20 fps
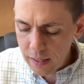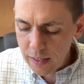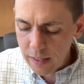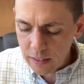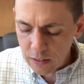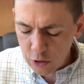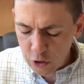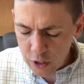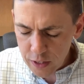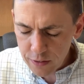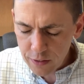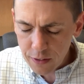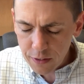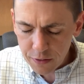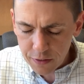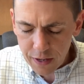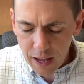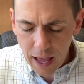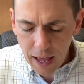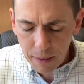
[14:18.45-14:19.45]
In
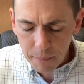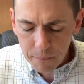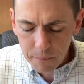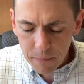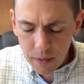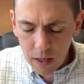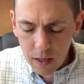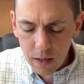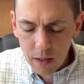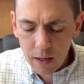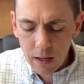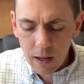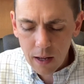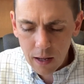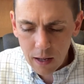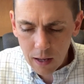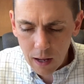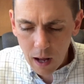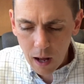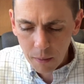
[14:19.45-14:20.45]
Jesus' name,
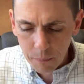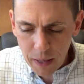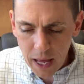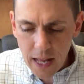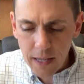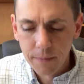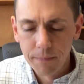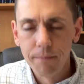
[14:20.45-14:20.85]
Amen.